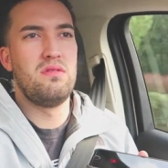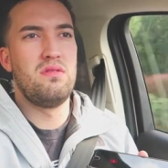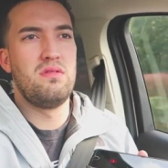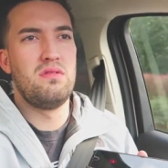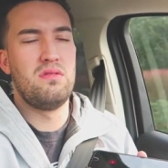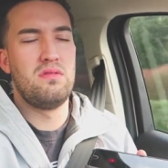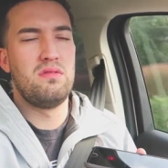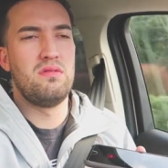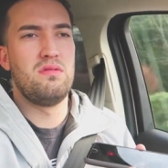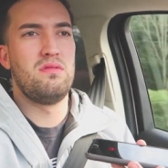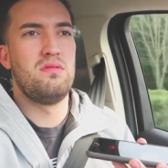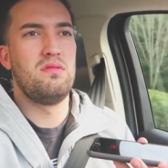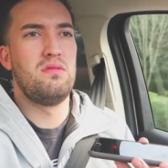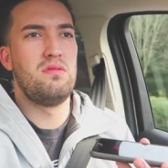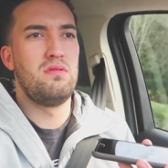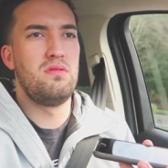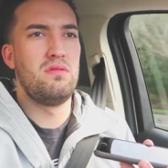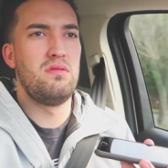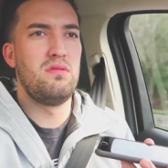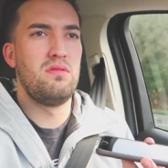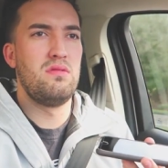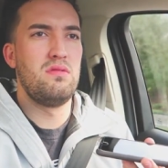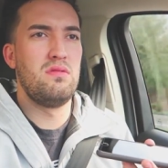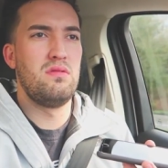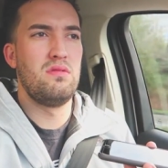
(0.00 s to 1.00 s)
Just wanna
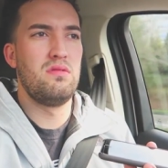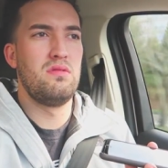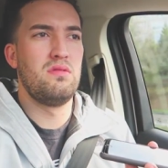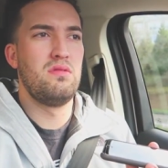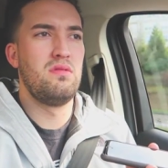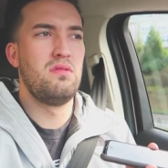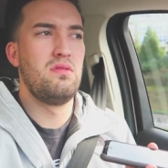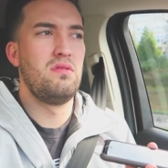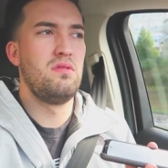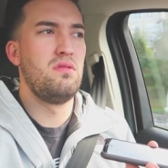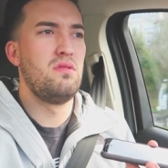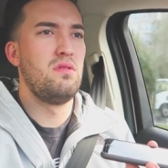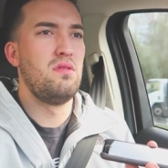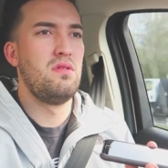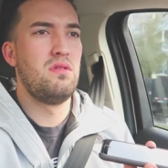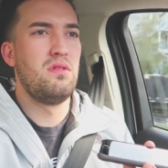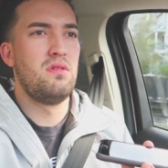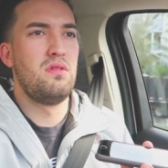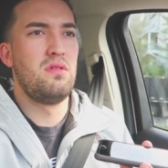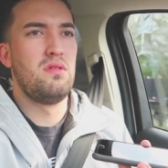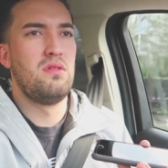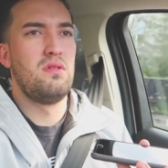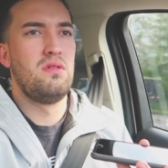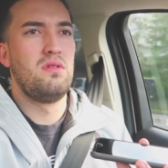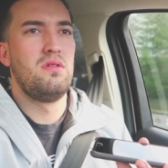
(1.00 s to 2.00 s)
make sure, did you remember
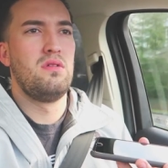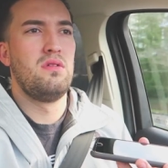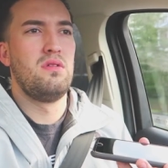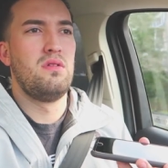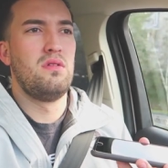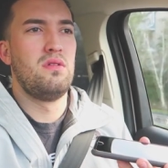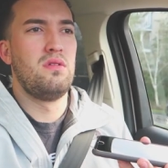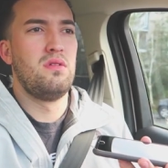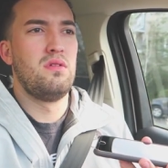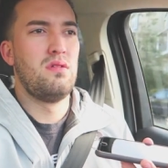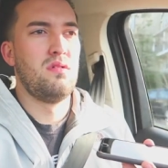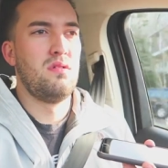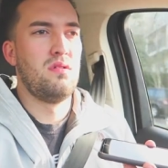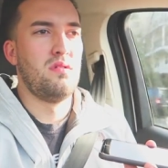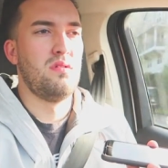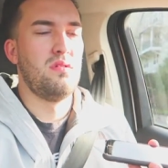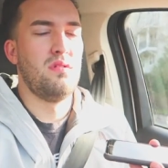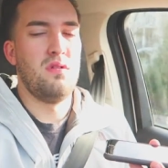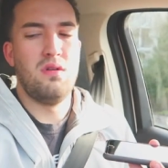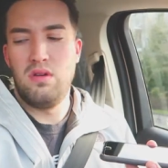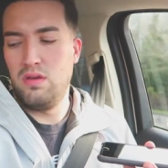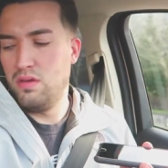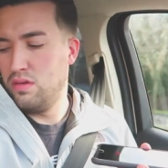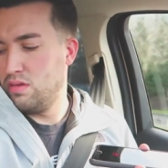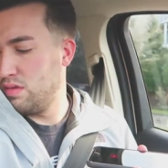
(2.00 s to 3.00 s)
your wallet?
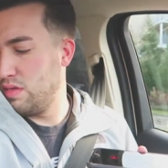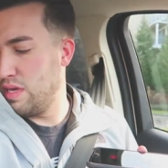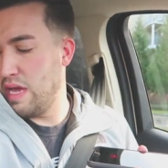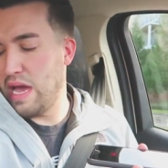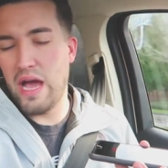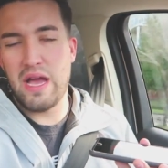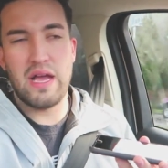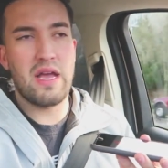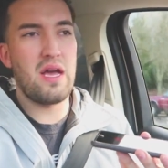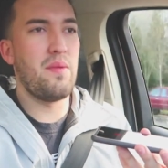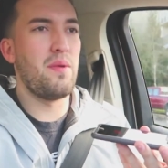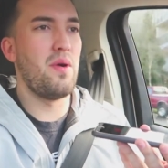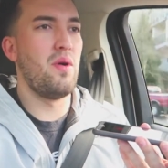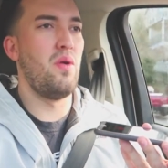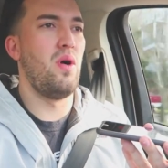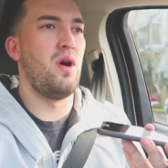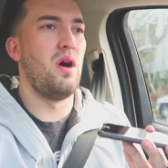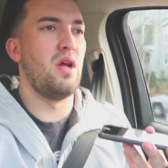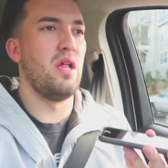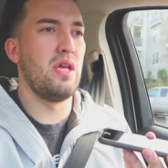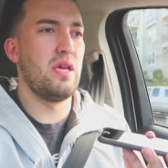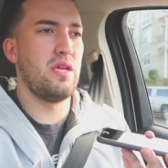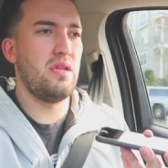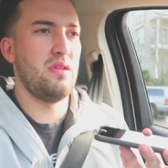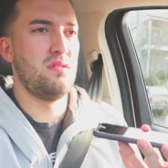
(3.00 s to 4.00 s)
Yeah, I got my
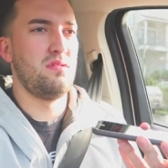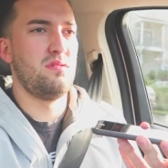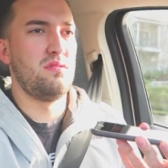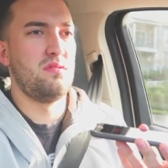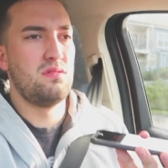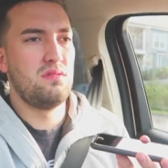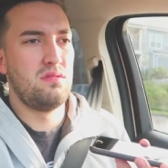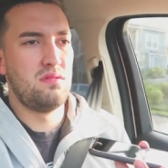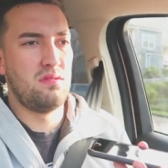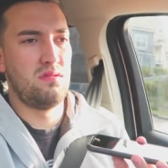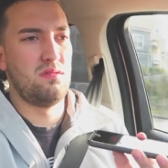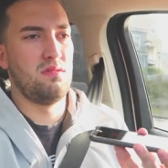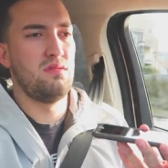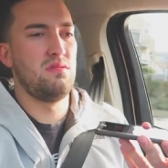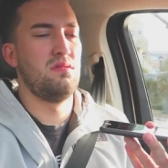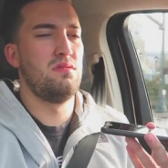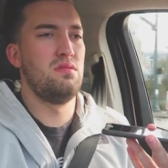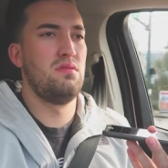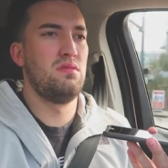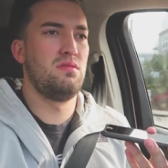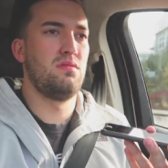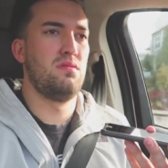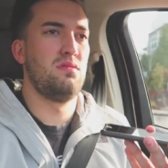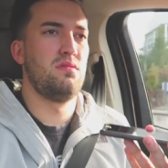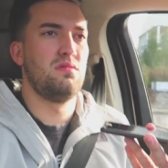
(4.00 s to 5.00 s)
wallet.
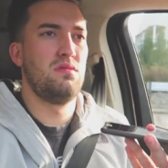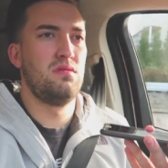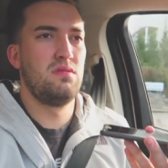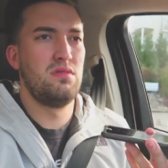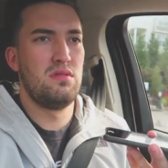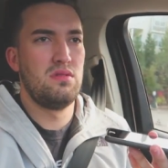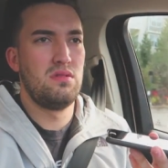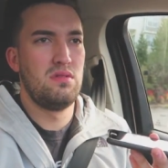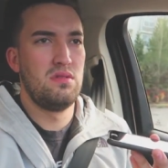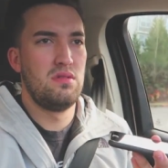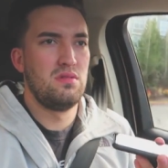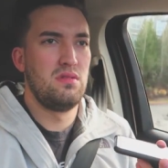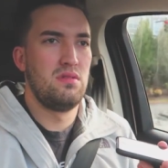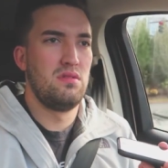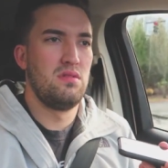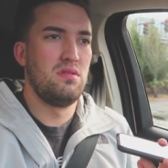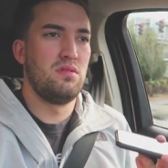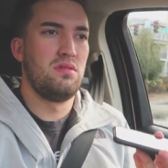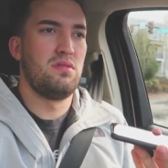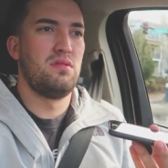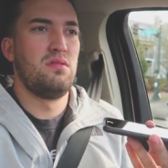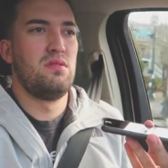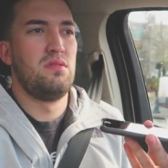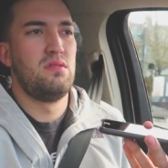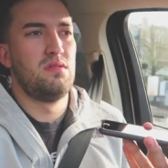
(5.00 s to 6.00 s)
Okay, just making
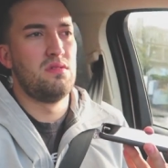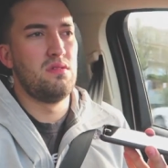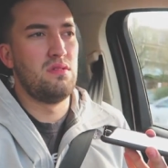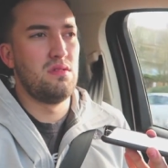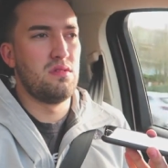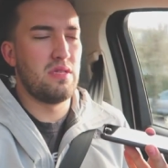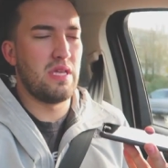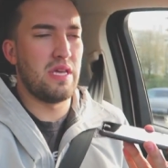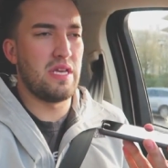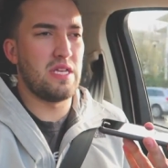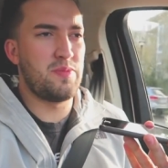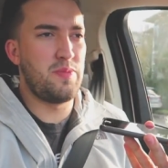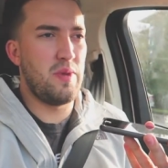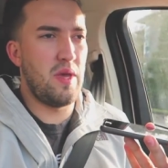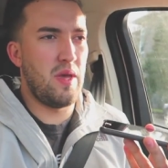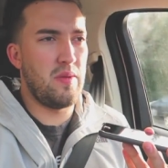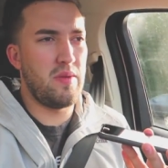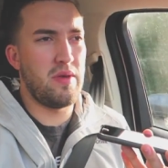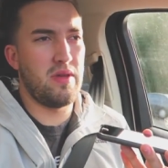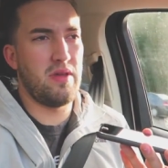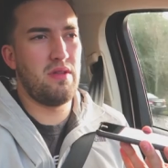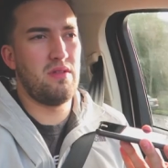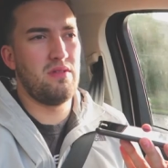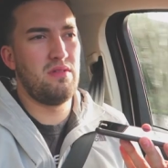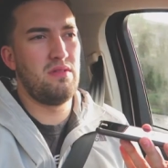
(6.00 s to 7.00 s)
sure. Thanks,
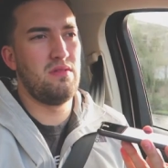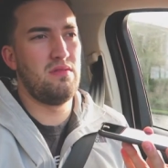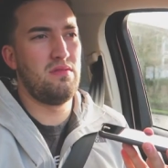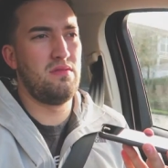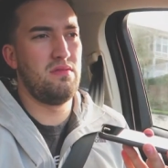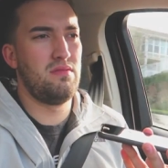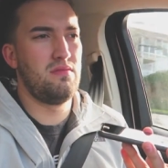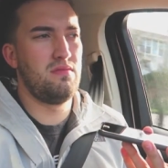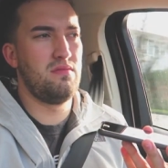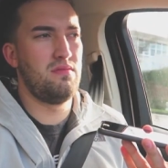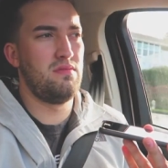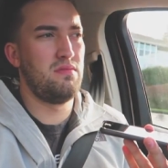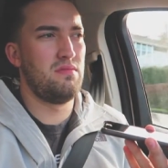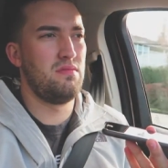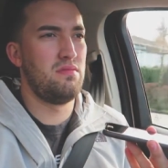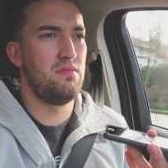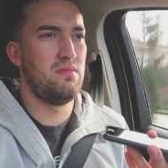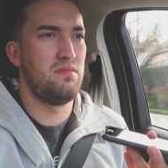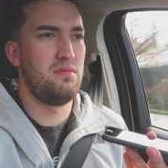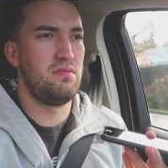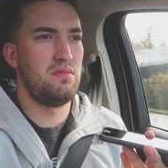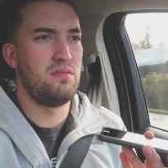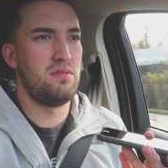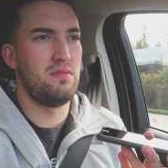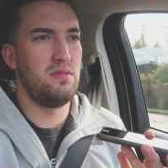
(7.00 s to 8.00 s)
baby.
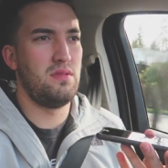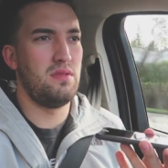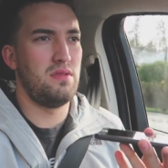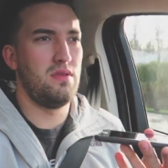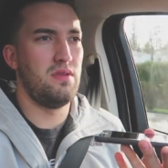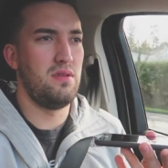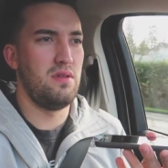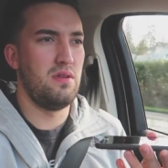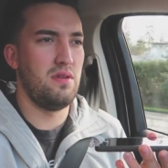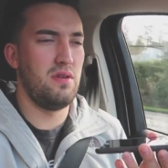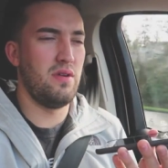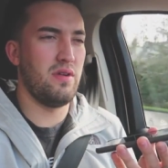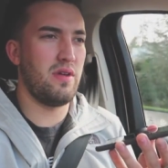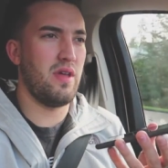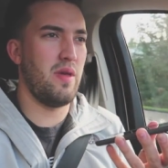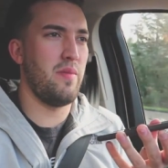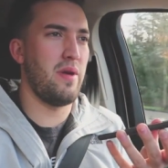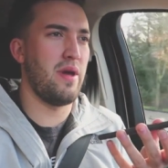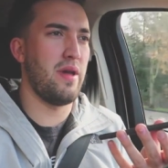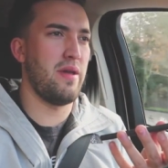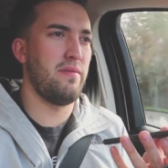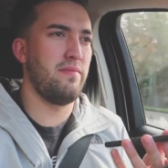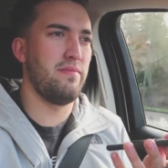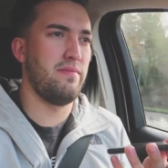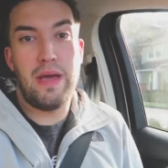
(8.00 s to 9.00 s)
Yeah, no problem. Okay,
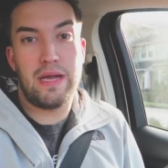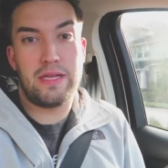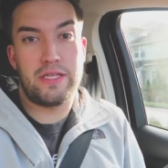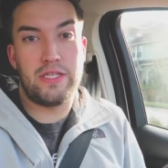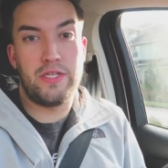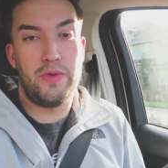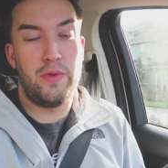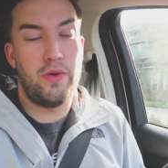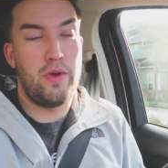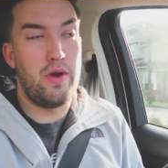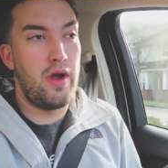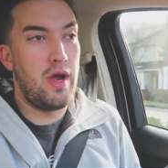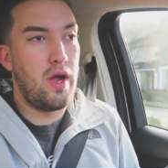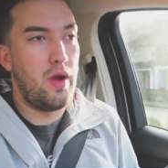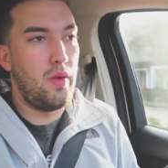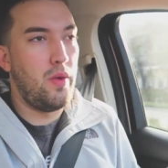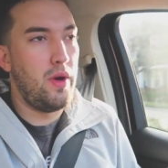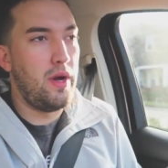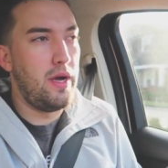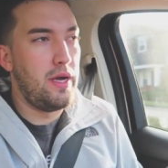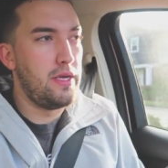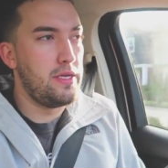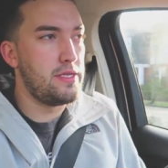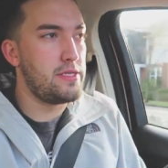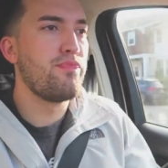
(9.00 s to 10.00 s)
bye. Back to where I
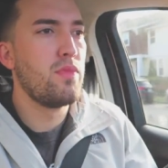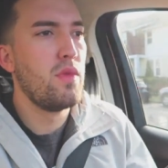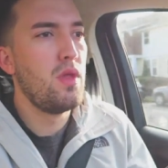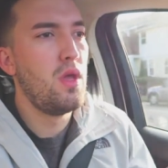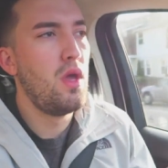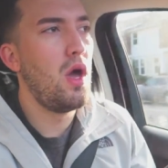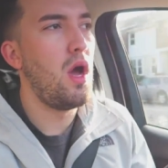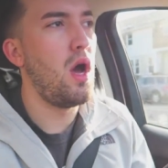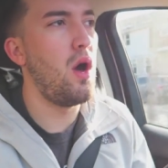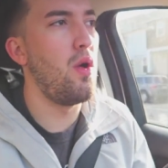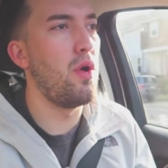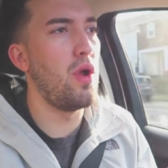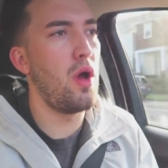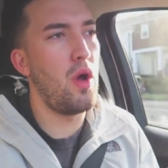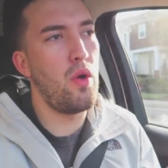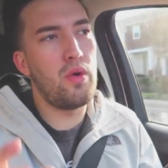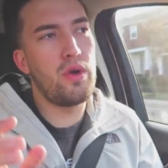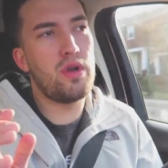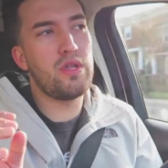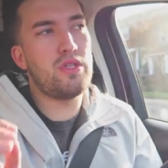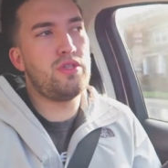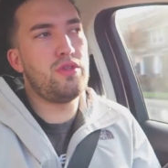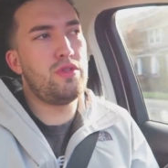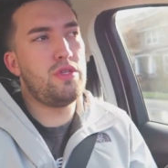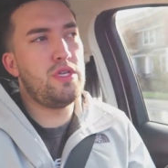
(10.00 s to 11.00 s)
was. I, I
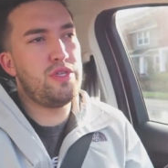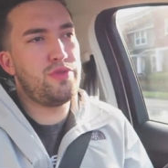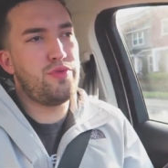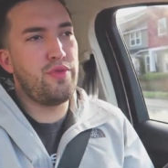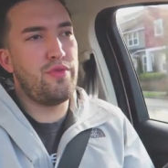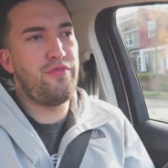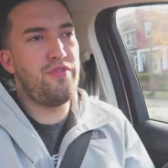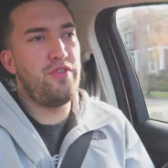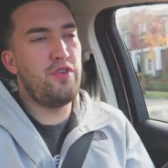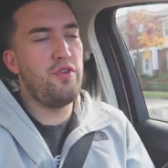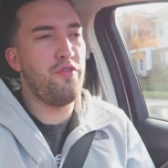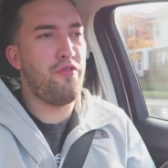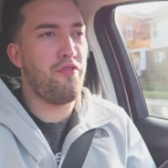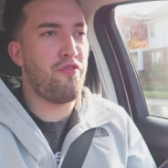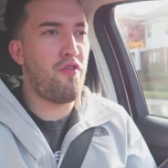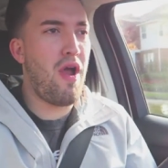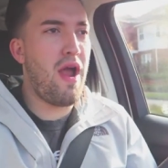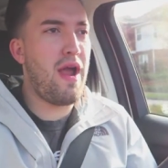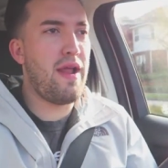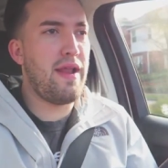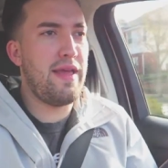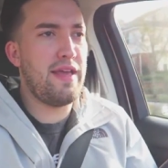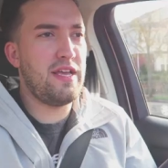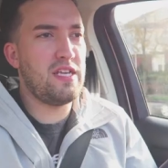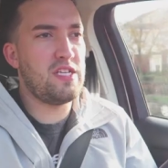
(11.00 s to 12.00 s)
want to do these review
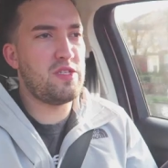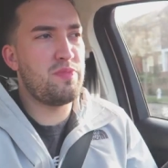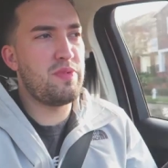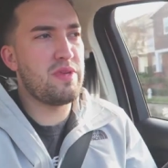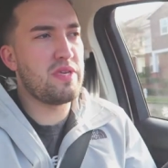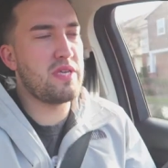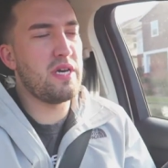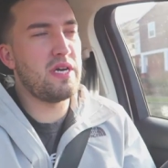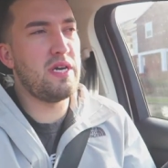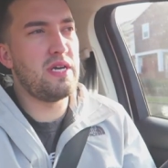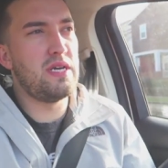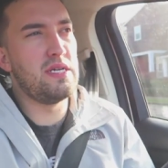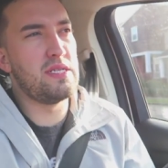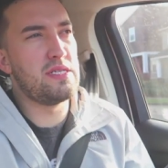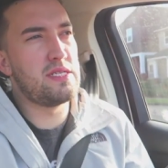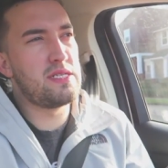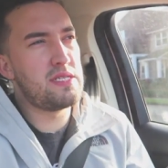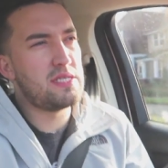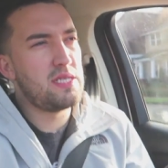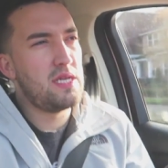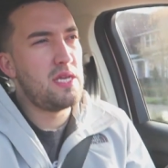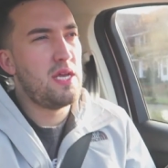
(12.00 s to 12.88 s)
Fridays because